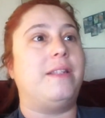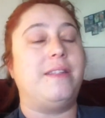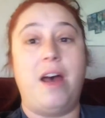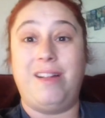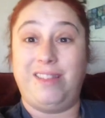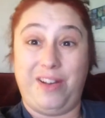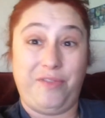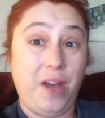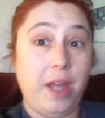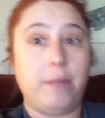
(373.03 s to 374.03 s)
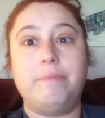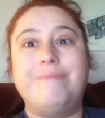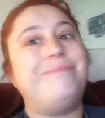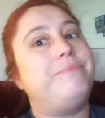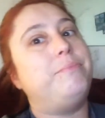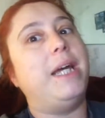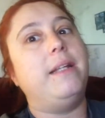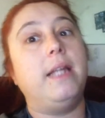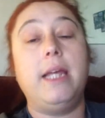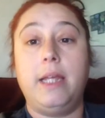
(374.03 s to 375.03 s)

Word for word: It's not a lot of fun, but